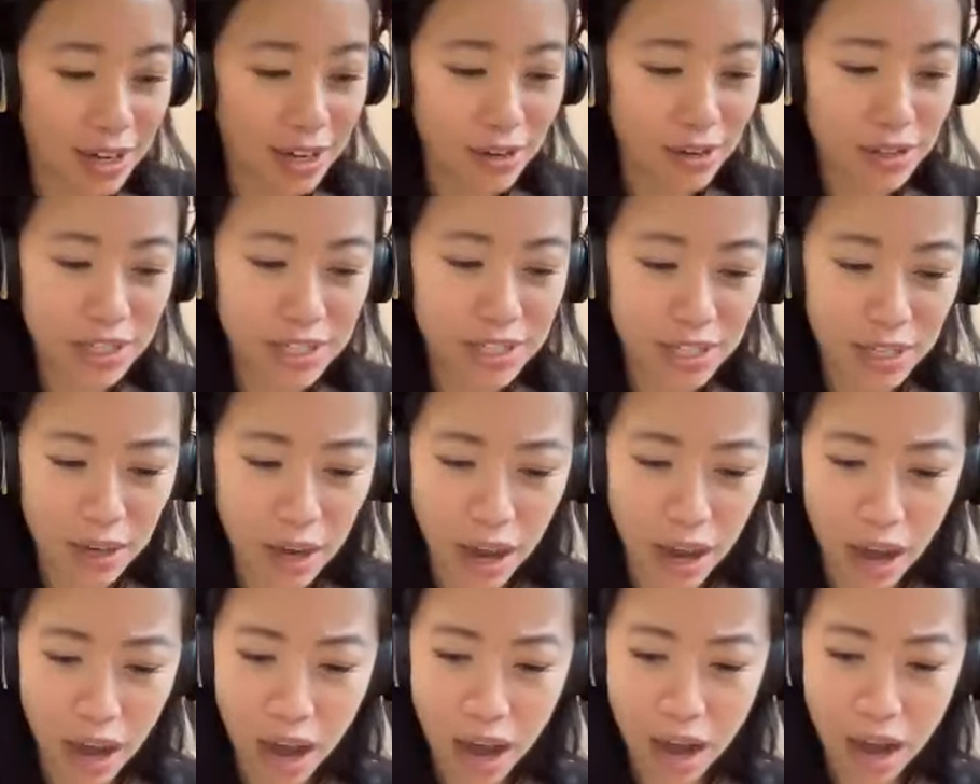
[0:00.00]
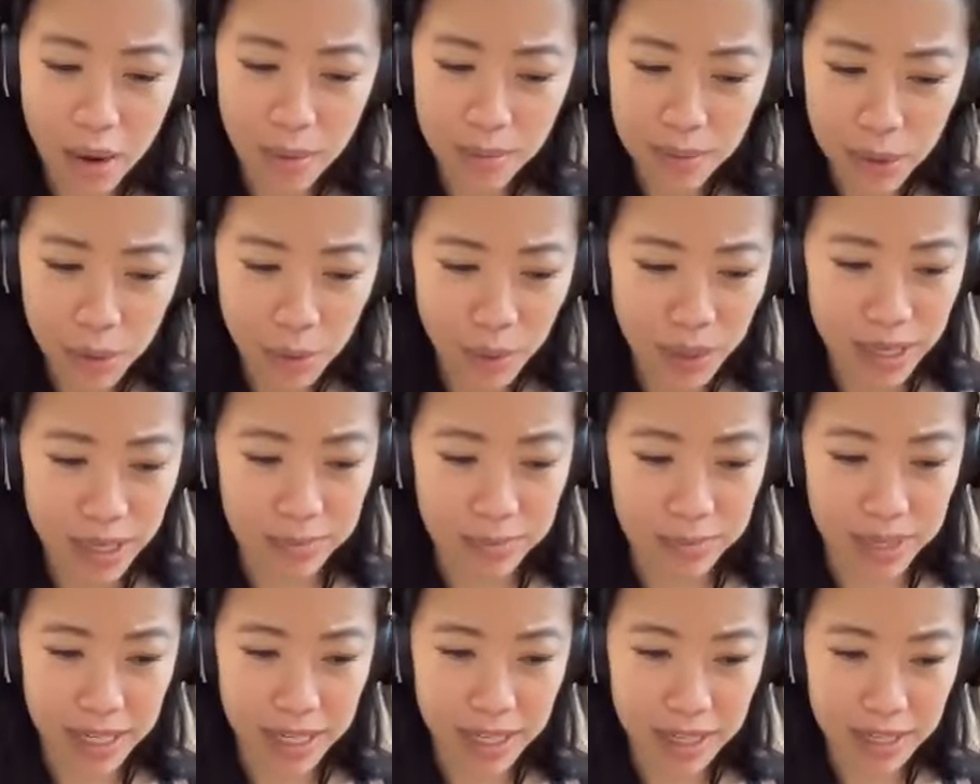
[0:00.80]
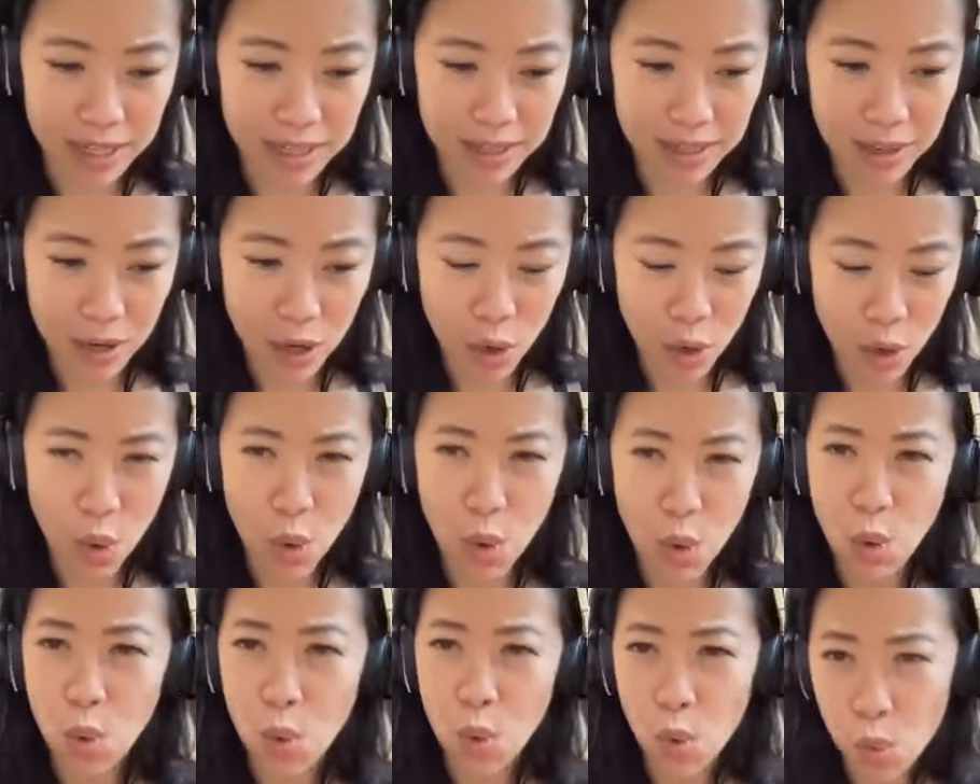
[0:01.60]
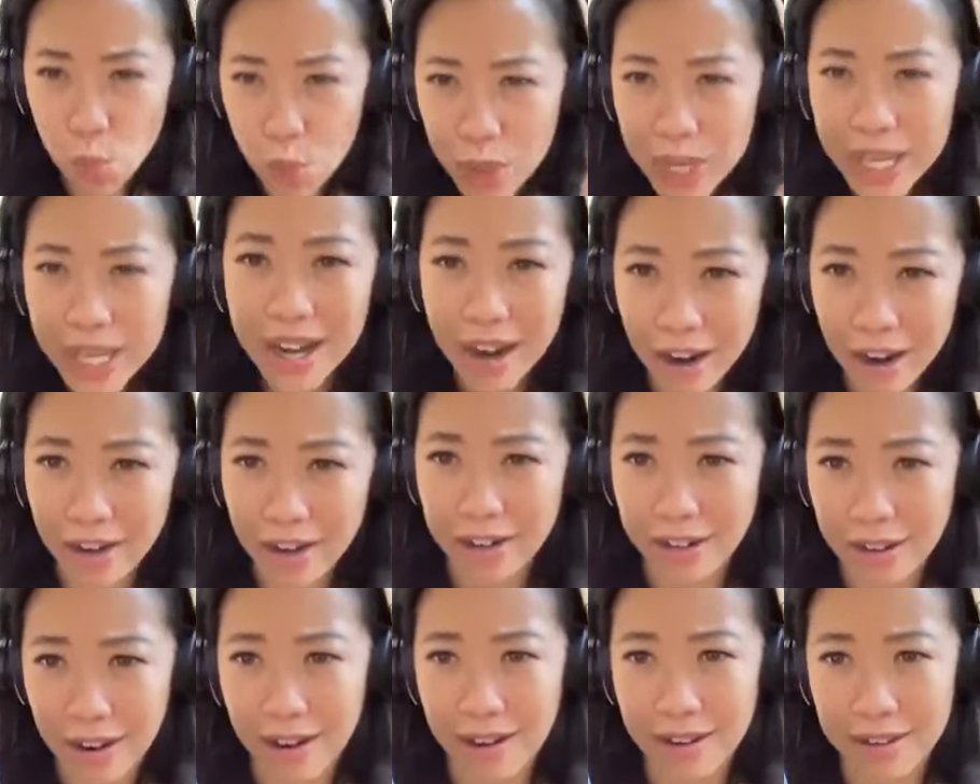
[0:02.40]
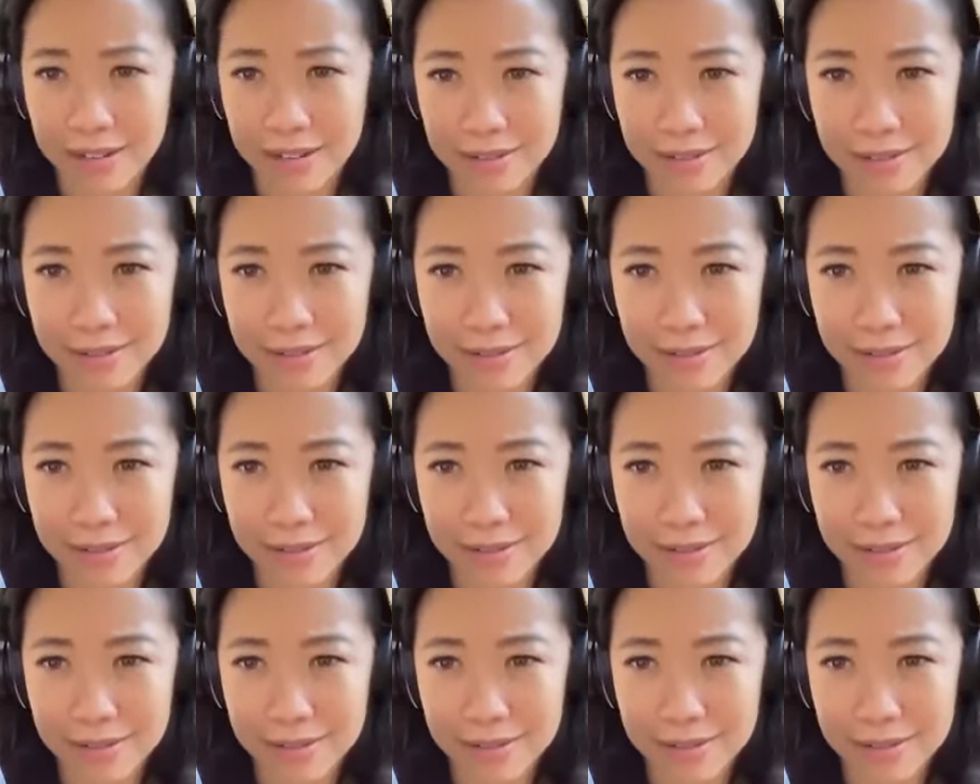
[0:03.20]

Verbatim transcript: I was just like, I'm like, wait a minute. We are God.